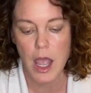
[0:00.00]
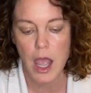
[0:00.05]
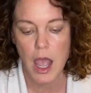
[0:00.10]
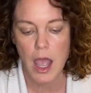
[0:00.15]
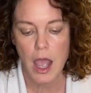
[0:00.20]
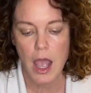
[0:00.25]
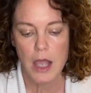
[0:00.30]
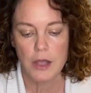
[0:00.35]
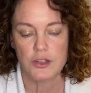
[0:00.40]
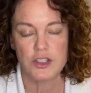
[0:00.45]

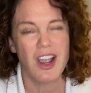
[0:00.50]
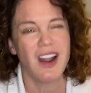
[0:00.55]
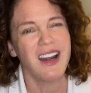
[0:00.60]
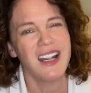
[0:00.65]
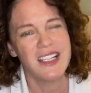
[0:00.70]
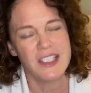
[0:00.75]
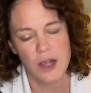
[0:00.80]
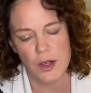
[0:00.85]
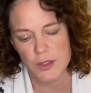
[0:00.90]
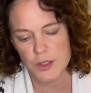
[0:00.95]
Johnny's
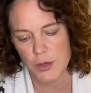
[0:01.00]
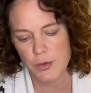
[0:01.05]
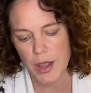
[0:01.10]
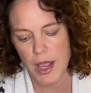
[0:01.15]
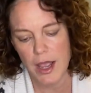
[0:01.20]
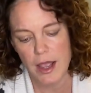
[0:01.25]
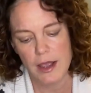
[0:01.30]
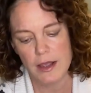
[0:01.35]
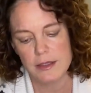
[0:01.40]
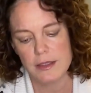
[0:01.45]
also
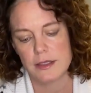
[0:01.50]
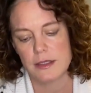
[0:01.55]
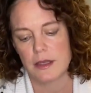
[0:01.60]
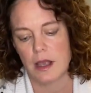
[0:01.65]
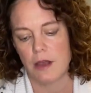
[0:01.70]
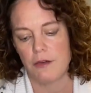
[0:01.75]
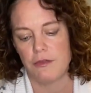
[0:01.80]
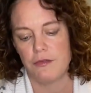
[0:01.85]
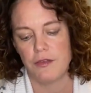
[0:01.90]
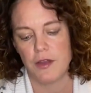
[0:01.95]
has a
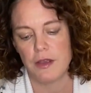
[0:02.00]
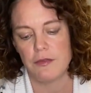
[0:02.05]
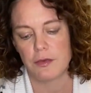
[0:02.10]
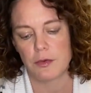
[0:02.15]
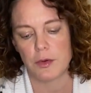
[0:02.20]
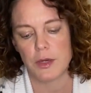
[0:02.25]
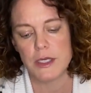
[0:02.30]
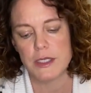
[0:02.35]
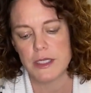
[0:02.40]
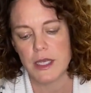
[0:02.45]

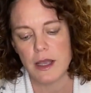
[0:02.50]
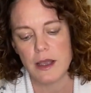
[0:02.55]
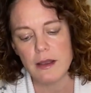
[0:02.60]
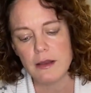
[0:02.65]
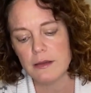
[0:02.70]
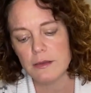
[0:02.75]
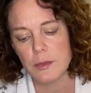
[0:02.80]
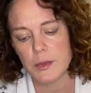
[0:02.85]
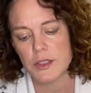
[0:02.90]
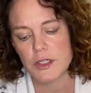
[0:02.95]
Favorita,
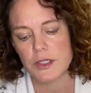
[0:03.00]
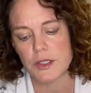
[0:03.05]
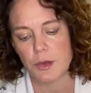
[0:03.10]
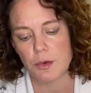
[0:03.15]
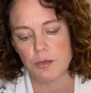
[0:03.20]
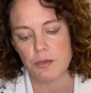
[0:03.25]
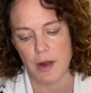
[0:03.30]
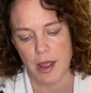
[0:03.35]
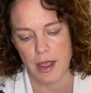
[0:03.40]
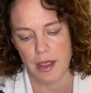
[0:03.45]
which is a
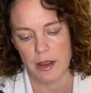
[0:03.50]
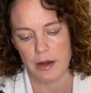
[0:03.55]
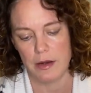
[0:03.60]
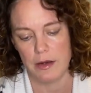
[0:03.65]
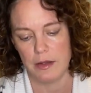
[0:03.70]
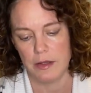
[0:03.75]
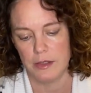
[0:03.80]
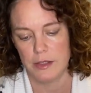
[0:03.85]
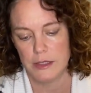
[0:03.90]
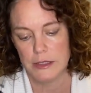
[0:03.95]
red
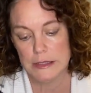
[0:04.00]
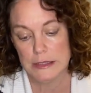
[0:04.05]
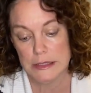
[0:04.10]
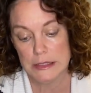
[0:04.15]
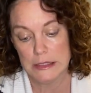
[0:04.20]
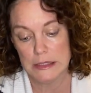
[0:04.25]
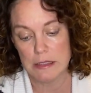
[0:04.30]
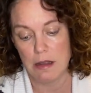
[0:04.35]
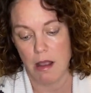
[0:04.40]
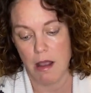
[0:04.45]

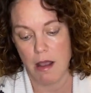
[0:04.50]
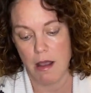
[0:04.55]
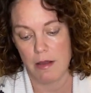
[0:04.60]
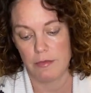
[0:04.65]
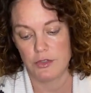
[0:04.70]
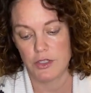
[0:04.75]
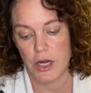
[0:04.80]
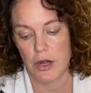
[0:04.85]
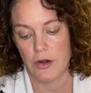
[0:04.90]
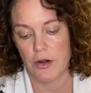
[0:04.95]

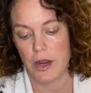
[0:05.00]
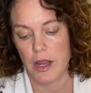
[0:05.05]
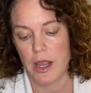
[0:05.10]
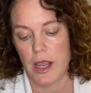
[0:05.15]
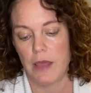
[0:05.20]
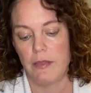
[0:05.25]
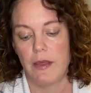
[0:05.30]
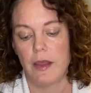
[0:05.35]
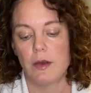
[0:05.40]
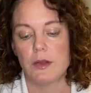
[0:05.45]
cherry. And
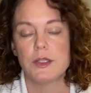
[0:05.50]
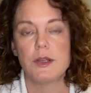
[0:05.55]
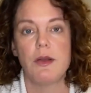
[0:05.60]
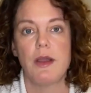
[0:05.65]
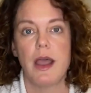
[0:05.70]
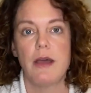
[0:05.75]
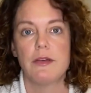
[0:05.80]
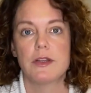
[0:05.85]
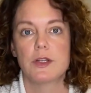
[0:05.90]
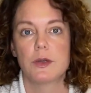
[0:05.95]
they also have
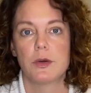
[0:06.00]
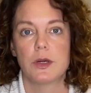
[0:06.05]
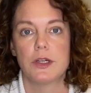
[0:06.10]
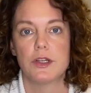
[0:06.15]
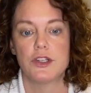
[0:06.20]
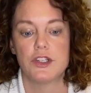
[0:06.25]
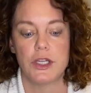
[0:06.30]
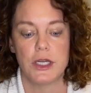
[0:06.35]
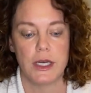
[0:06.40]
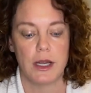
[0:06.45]
a
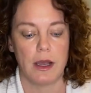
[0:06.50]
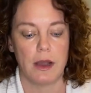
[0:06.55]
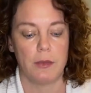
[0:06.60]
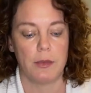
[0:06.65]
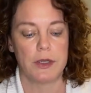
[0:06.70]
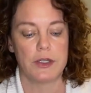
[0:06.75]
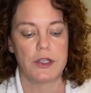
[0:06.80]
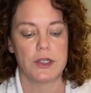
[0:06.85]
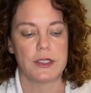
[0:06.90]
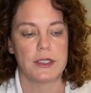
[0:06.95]
Torrangina, which
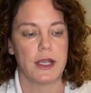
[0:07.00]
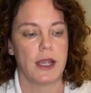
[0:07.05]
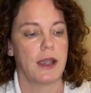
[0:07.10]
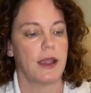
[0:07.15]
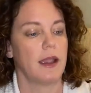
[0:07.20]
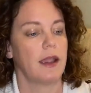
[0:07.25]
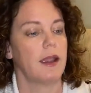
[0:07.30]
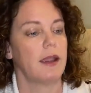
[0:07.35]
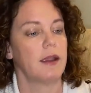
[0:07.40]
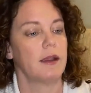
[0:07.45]
is
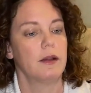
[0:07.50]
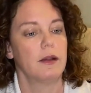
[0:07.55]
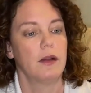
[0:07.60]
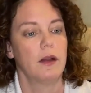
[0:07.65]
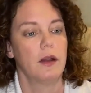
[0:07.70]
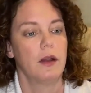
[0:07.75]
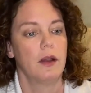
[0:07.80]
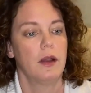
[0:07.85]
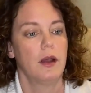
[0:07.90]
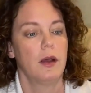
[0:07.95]

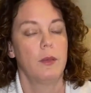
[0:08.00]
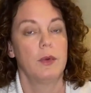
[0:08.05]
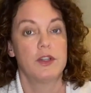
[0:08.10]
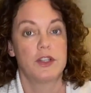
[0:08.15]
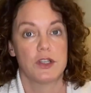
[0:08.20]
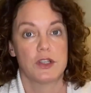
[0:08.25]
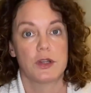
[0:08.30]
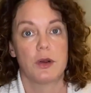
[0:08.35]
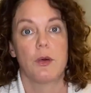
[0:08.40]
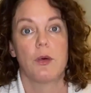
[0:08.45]

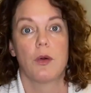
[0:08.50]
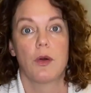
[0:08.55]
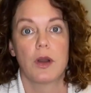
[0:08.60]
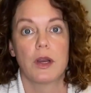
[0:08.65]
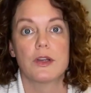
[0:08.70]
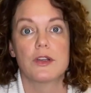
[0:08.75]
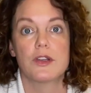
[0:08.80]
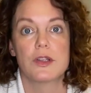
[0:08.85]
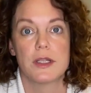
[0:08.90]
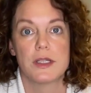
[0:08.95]
an
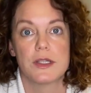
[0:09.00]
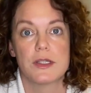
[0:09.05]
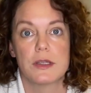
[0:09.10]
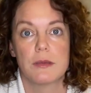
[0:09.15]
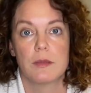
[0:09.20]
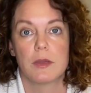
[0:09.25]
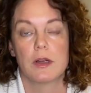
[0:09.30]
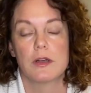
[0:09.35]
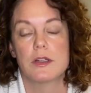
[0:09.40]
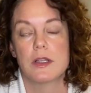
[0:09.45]
orange that's
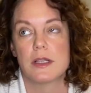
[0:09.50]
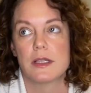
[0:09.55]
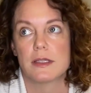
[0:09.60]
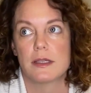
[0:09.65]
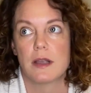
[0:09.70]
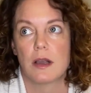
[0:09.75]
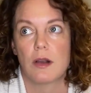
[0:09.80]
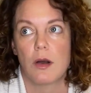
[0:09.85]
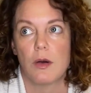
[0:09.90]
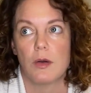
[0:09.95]
similar to the Sun
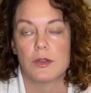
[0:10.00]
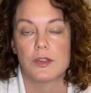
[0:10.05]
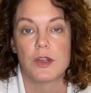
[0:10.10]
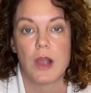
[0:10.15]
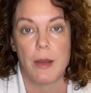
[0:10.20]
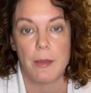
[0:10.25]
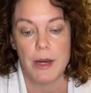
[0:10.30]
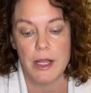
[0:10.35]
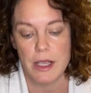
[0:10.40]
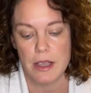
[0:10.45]
Gold. So I'm
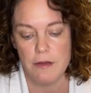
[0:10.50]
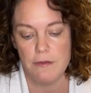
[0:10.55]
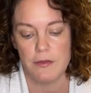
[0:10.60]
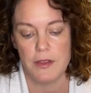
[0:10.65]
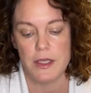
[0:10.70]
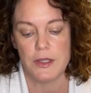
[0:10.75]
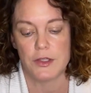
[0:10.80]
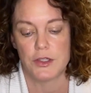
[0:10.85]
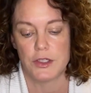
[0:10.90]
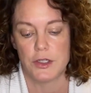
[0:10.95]
going to give these
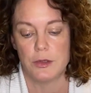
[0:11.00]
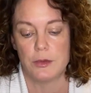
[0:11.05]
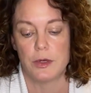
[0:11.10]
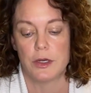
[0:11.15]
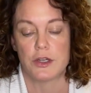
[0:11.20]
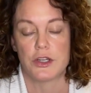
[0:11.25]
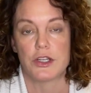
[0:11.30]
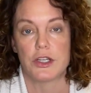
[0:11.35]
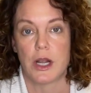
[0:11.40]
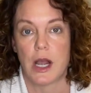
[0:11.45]
two a
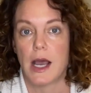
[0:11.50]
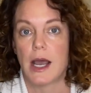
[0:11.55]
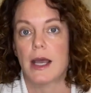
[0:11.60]
shot.